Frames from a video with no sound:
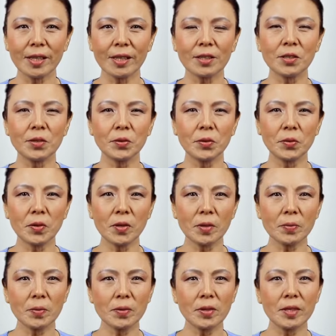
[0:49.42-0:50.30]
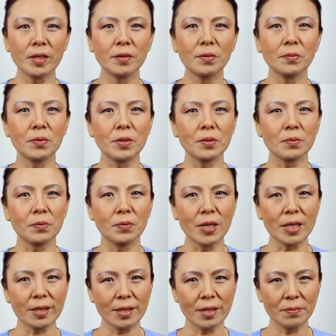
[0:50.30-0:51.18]
can cooperate with
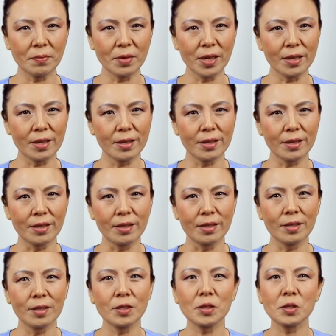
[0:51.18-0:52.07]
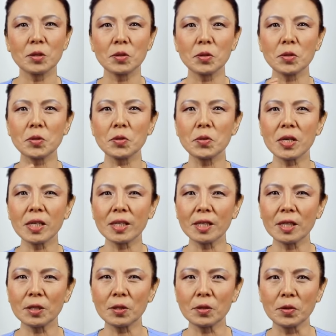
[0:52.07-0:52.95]
Western medicine to
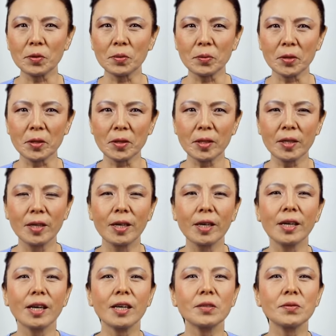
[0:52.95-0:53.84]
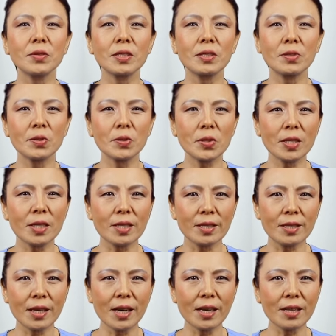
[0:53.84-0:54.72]
shrink the tumor and reduce the
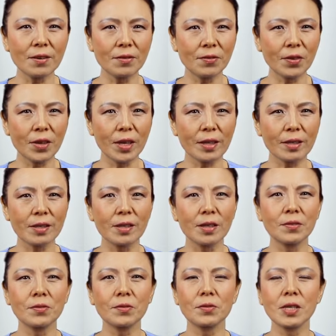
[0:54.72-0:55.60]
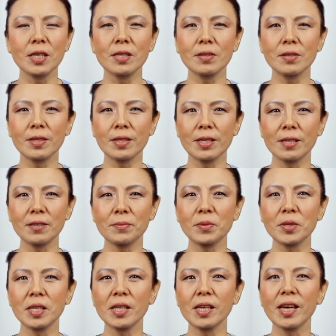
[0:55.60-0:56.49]
side effect of
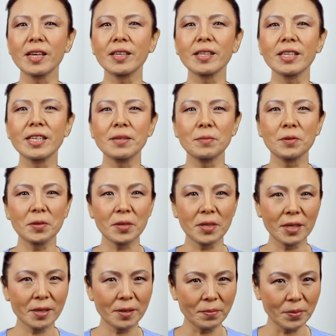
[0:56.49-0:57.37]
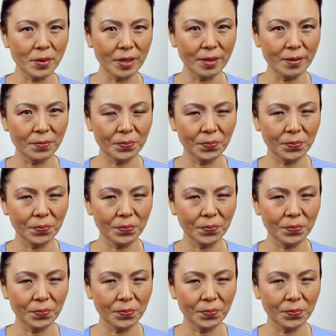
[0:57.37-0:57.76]
radiotherapy and chemotherapy.